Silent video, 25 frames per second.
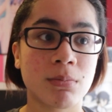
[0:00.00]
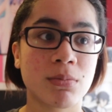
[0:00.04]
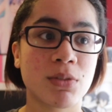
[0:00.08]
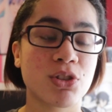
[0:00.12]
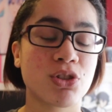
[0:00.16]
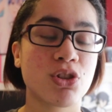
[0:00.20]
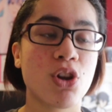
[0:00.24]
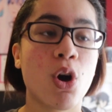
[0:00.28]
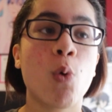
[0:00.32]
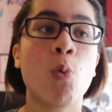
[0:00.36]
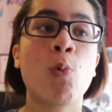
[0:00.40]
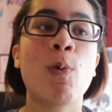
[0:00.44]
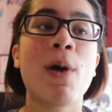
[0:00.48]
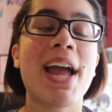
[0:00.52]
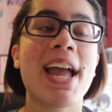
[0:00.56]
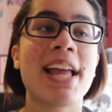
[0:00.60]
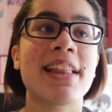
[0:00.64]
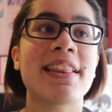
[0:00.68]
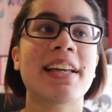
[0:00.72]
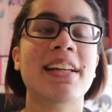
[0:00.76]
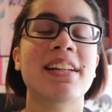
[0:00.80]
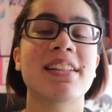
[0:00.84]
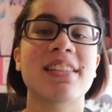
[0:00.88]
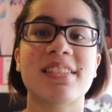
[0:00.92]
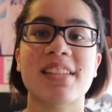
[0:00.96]
There's no
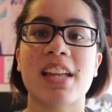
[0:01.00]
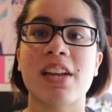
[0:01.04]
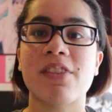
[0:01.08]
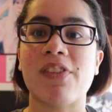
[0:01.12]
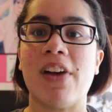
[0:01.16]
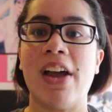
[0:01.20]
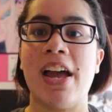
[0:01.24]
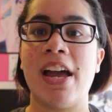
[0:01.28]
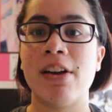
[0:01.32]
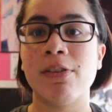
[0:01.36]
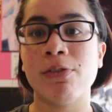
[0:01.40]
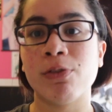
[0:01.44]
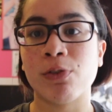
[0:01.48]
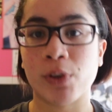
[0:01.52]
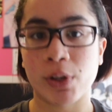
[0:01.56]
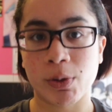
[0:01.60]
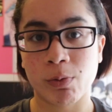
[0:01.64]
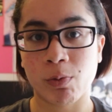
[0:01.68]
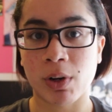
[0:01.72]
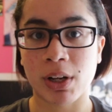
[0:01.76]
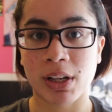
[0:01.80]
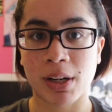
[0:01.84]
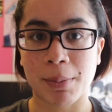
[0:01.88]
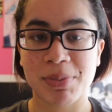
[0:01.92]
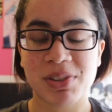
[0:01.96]
way they can save
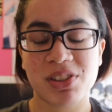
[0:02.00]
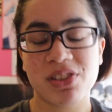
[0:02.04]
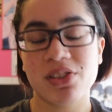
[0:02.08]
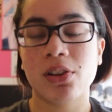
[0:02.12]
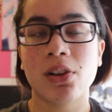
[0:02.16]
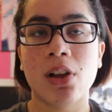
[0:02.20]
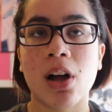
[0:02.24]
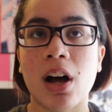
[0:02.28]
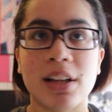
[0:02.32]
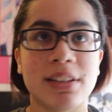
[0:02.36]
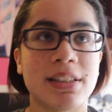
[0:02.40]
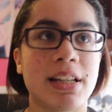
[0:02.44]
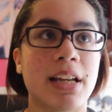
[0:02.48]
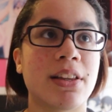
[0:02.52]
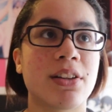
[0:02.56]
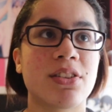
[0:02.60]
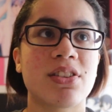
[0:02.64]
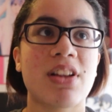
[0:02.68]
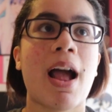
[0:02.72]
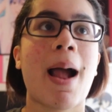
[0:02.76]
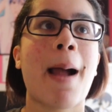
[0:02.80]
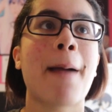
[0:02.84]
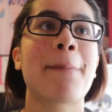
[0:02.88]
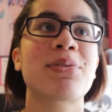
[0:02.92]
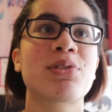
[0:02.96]
everyone. I'm still on that.
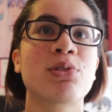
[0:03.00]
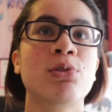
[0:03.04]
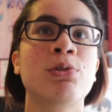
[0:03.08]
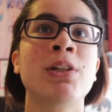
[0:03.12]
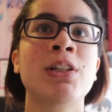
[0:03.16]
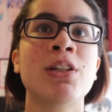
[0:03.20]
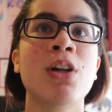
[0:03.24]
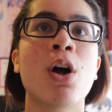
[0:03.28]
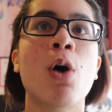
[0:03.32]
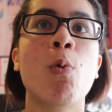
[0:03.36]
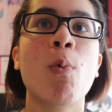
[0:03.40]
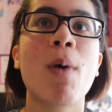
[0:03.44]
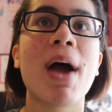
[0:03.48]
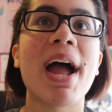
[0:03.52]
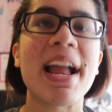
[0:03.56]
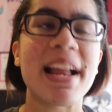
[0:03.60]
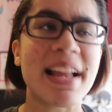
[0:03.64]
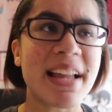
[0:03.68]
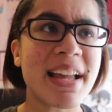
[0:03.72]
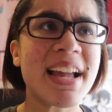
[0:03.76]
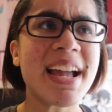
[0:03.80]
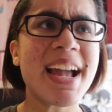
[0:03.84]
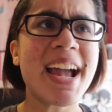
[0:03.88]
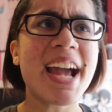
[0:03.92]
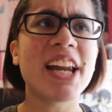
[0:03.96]
There's absolutely no
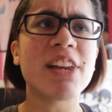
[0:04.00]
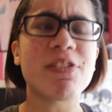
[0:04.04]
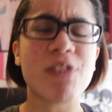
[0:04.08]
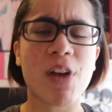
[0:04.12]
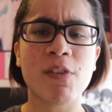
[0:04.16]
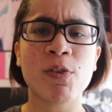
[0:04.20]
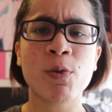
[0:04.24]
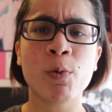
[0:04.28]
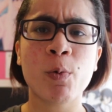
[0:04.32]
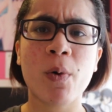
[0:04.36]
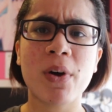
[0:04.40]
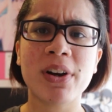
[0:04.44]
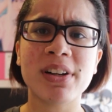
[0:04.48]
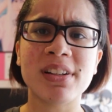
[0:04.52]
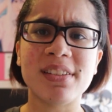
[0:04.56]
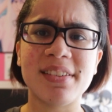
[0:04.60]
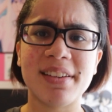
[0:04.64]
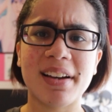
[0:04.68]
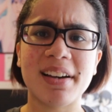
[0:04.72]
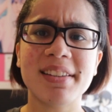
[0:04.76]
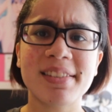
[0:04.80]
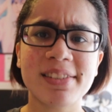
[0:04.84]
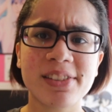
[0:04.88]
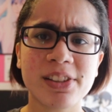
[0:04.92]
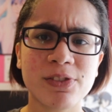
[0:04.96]
way. And if everyone
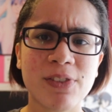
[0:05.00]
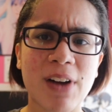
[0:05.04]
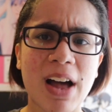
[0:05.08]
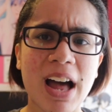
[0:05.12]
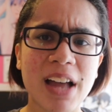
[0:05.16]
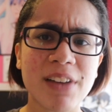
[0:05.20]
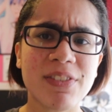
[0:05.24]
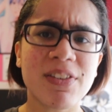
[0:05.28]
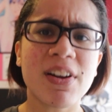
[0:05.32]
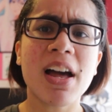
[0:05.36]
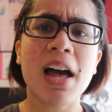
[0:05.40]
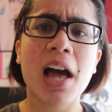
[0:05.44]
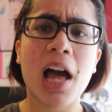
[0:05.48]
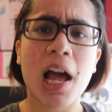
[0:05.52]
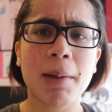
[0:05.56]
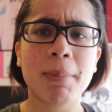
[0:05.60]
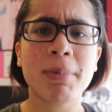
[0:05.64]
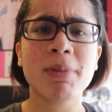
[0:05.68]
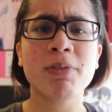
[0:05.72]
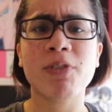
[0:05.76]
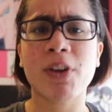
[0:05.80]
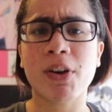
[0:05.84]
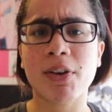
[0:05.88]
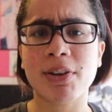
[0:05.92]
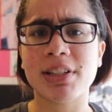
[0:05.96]
does survive, I'm
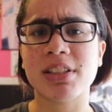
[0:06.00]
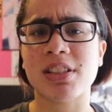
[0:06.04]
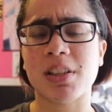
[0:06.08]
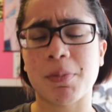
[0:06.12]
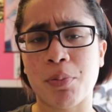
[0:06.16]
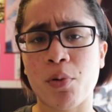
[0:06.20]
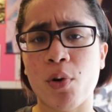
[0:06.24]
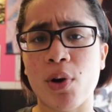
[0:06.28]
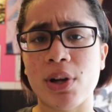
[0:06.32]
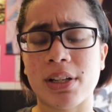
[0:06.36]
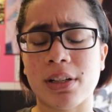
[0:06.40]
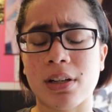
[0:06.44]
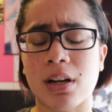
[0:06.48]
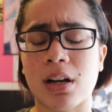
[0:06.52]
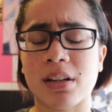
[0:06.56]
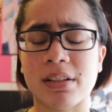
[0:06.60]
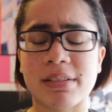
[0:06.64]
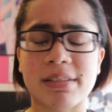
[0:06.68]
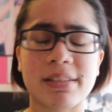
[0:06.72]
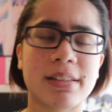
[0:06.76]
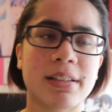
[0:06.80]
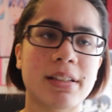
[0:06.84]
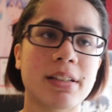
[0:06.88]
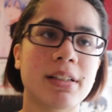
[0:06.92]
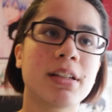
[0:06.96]
gonna be very disappointed,
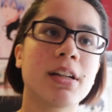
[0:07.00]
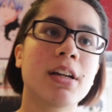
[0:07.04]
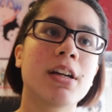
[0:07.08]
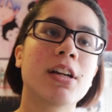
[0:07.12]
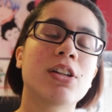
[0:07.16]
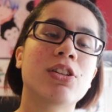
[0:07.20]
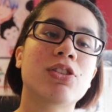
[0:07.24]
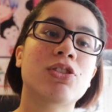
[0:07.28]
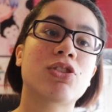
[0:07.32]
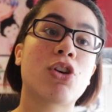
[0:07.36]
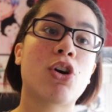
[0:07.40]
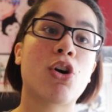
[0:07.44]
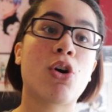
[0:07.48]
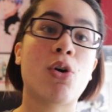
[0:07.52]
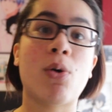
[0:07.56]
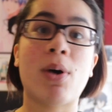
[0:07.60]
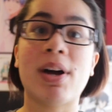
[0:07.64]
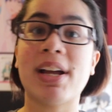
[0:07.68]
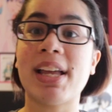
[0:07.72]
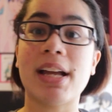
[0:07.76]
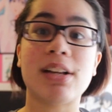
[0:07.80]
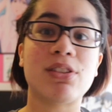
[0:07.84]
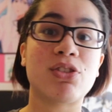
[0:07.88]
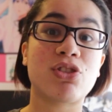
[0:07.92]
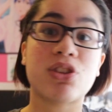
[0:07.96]
honestly. So
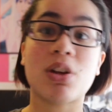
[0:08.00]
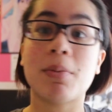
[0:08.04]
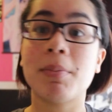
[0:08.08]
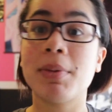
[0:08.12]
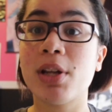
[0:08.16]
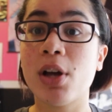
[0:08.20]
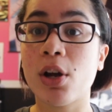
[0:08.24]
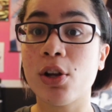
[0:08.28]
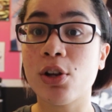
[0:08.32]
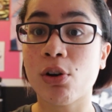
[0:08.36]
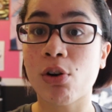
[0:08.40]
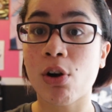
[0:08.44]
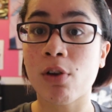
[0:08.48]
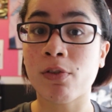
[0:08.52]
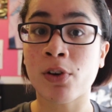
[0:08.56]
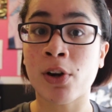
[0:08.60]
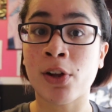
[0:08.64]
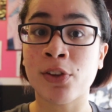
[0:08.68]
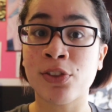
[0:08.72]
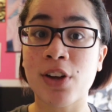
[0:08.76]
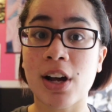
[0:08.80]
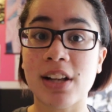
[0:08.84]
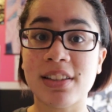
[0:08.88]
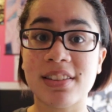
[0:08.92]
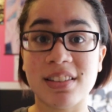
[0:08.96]
again, just let me know your
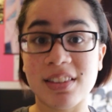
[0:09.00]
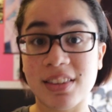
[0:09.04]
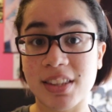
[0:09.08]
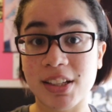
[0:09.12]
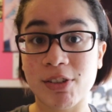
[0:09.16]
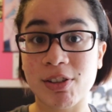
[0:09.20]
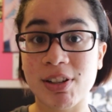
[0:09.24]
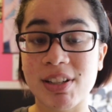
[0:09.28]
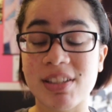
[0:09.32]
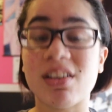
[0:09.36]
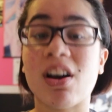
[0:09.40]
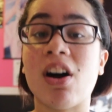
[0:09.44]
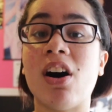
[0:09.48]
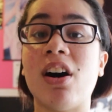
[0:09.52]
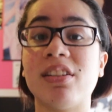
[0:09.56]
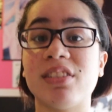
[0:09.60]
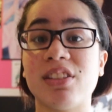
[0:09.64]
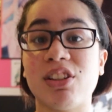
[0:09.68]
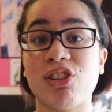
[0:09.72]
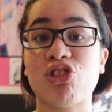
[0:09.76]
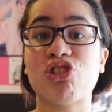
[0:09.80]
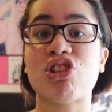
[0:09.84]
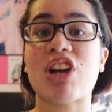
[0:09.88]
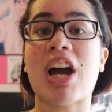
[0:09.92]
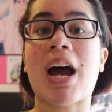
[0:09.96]
overall thoughts and theories
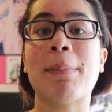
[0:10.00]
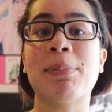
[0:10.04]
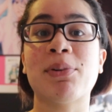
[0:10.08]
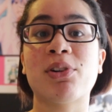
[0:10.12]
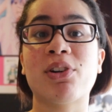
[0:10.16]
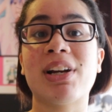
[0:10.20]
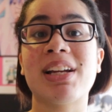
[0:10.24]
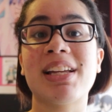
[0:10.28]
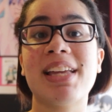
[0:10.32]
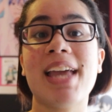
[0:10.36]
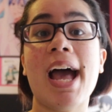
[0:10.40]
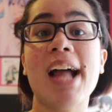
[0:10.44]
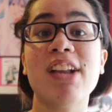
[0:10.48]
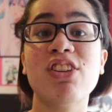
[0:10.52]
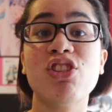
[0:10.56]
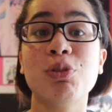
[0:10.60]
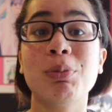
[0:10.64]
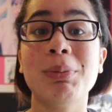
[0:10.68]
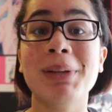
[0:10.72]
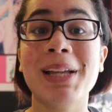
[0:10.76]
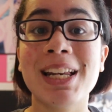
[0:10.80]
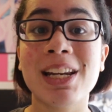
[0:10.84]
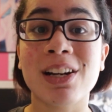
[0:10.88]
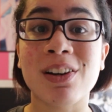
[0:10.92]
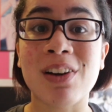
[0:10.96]
on this chapter and catch
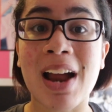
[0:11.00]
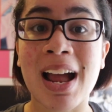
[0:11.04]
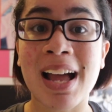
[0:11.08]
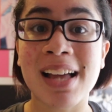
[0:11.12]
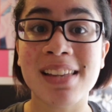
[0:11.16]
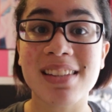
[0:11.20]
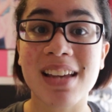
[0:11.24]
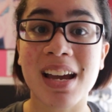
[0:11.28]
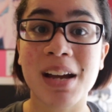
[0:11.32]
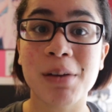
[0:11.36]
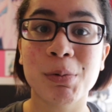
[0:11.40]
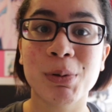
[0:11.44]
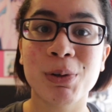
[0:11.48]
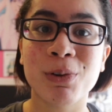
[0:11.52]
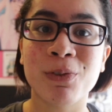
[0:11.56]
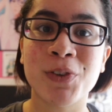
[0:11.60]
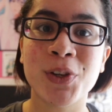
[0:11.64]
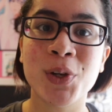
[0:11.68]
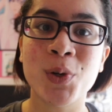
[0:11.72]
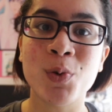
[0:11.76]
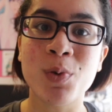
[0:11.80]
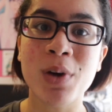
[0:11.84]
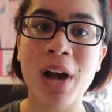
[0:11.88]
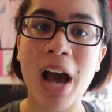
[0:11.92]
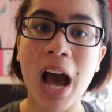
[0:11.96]
you later as I
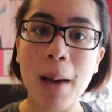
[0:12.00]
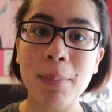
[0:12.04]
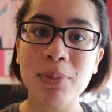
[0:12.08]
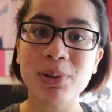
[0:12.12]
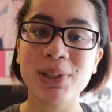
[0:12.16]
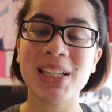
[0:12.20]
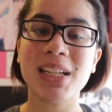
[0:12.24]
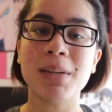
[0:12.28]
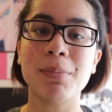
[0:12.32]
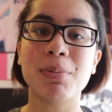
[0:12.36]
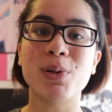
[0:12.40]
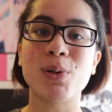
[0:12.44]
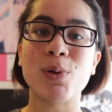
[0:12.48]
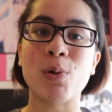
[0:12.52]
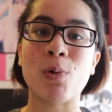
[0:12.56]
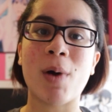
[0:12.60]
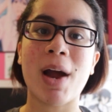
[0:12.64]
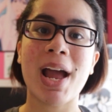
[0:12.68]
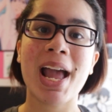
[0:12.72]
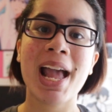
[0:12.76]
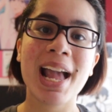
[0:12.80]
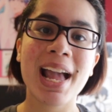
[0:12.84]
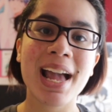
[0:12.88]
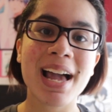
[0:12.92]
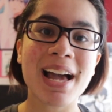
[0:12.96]
review
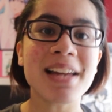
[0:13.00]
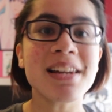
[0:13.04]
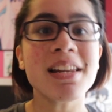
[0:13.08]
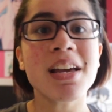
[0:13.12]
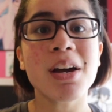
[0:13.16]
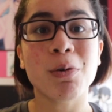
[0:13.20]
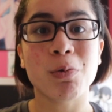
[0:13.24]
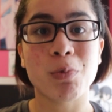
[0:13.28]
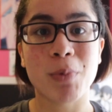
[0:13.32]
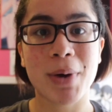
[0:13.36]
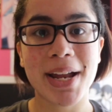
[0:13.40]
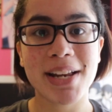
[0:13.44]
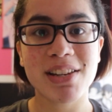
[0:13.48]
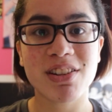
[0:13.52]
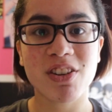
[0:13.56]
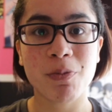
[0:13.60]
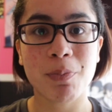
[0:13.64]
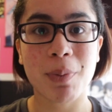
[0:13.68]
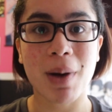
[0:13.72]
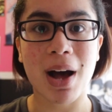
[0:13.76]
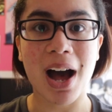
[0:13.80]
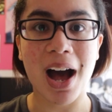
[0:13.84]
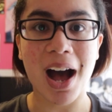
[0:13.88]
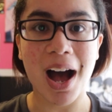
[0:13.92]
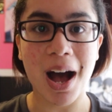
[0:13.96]
Kabukibu and Rage
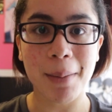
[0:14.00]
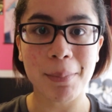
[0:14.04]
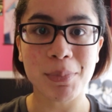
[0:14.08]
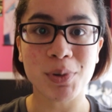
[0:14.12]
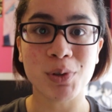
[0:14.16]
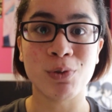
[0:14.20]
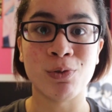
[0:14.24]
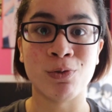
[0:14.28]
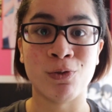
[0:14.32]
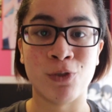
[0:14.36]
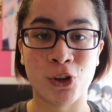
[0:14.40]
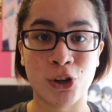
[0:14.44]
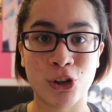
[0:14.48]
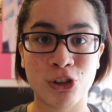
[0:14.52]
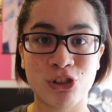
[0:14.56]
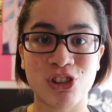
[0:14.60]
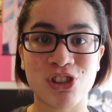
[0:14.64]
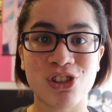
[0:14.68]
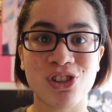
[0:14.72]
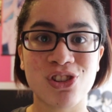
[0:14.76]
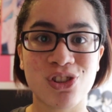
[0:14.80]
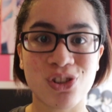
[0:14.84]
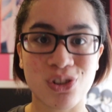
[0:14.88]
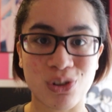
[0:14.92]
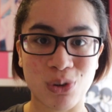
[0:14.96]
of Bahamut,
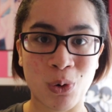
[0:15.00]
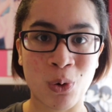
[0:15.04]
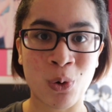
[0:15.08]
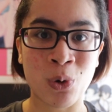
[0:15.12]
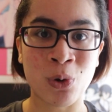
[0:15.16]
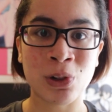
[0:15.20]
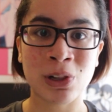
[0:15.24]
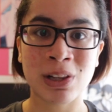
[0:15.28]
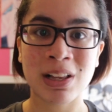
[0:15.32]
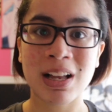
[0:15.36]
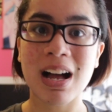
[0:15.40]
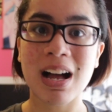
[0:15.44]
Virgin Soul.